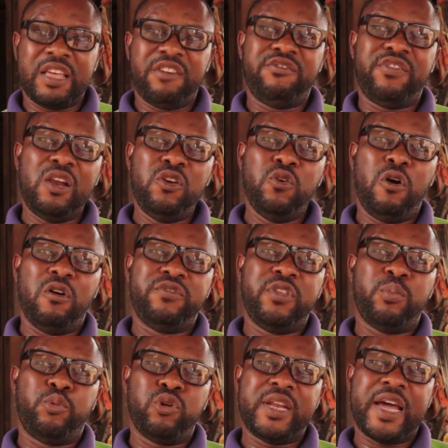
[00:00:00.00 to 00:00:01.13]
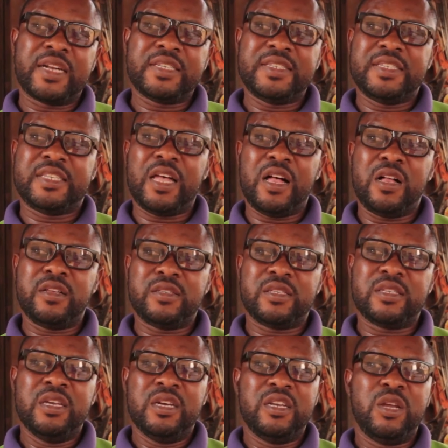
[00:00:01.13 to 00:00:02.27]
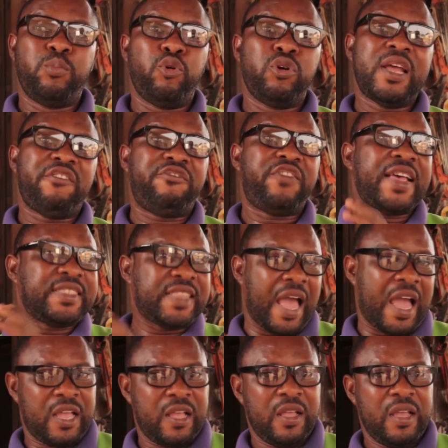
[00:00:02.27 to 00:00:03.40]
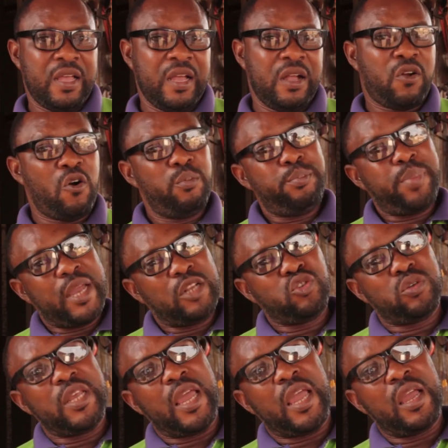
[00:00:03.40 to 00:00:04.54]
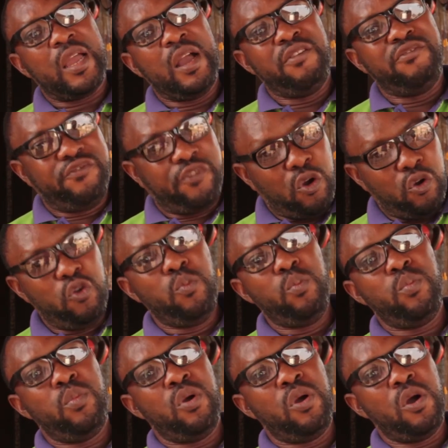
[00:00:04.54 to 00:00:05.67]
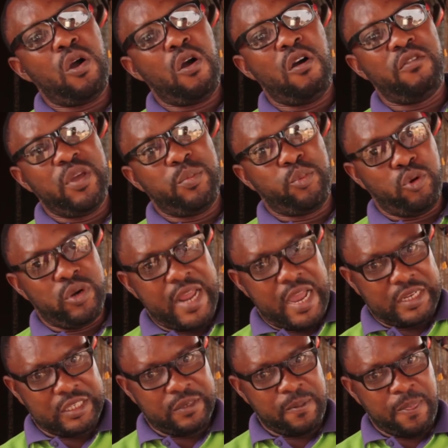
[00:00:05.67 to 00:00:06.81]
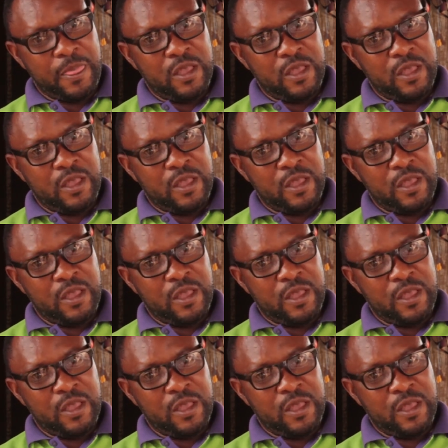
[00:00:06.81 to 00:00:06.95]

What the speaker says: the value of the product sells the product faster compared to the volume of the product.